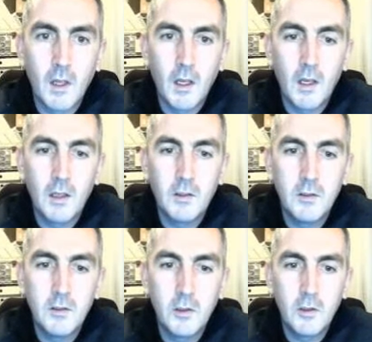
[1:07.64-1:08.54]
And
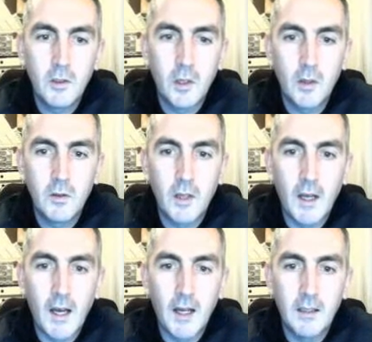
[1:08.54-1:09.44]
show you how to
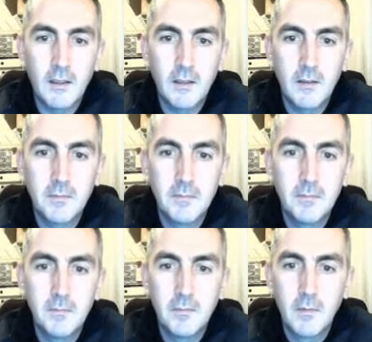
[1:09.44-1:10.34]
add.
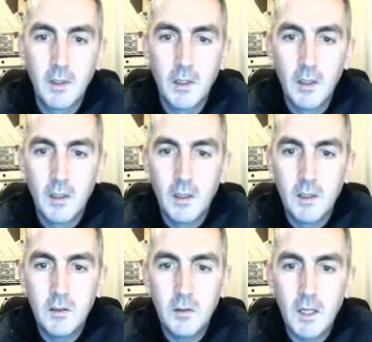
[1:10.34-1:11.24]

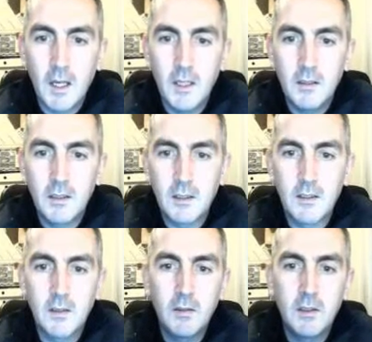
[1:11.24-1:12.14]
So we add an
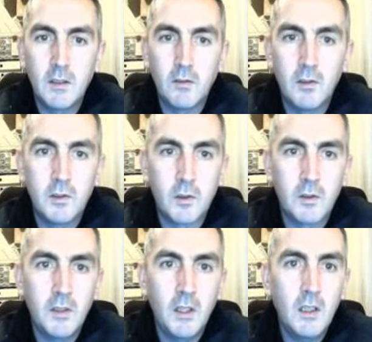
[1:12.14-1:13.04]
activity or
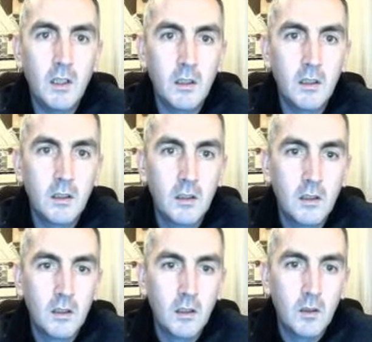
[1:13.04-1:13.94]
resource here.
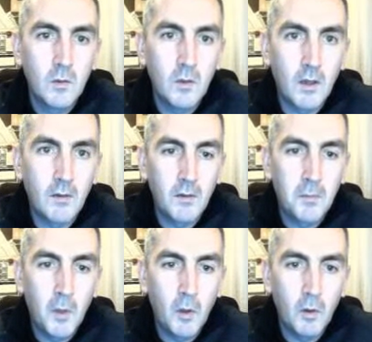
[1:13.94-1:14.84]
We have this
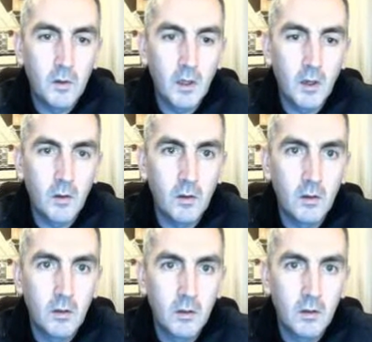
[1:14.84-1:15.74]
pull down,
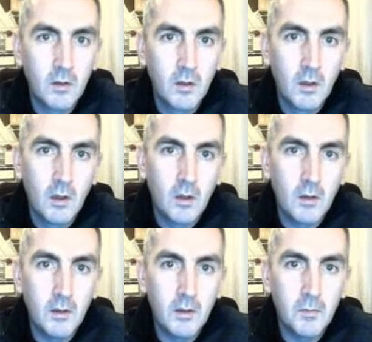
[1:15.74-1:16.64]

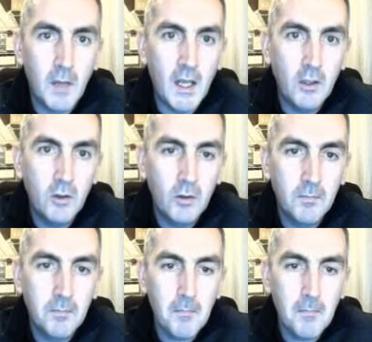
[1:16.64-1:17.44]
this menu.